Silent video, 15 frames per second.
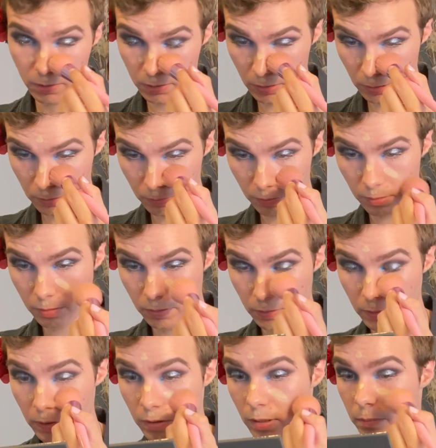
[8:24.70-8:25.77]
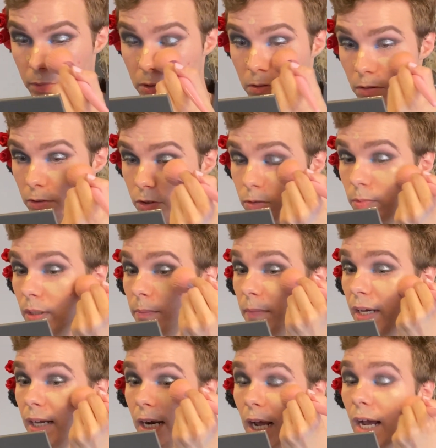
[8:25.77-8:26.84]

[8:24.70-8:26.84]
So I'm just going to sweep that